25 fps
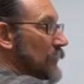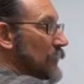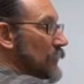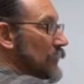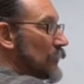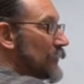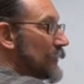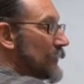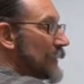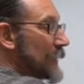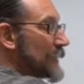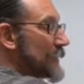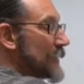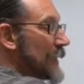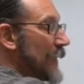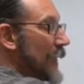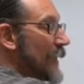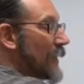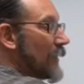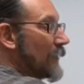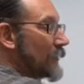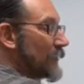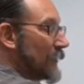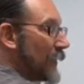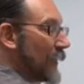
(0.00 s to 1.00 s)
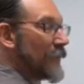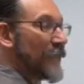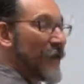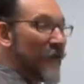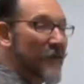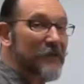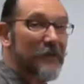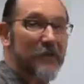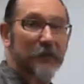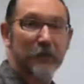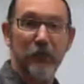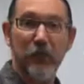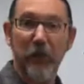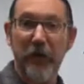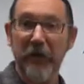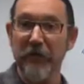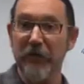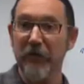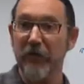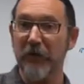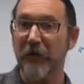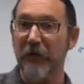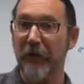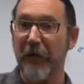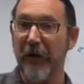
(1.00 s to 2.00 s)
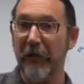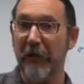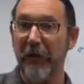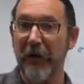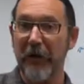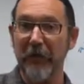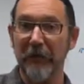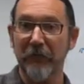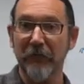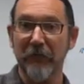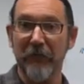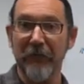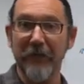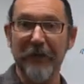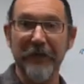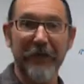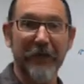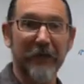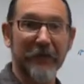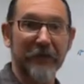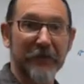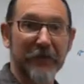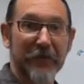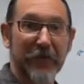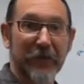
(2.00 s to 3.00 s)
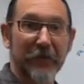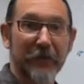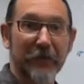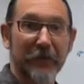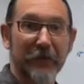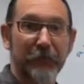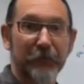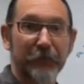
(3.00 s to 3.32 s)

moving it down, and that's why I draw them that way, with their tails together.